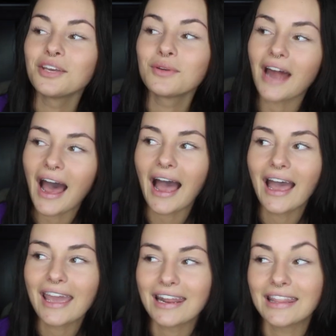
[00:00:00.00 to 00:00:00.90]
You would
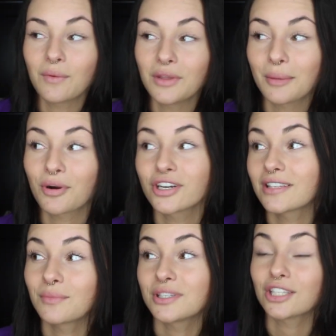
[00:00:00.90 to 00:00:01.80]
hide and then when the
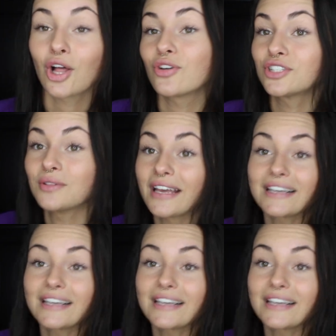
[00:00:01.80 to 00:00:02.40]
person was close, you'd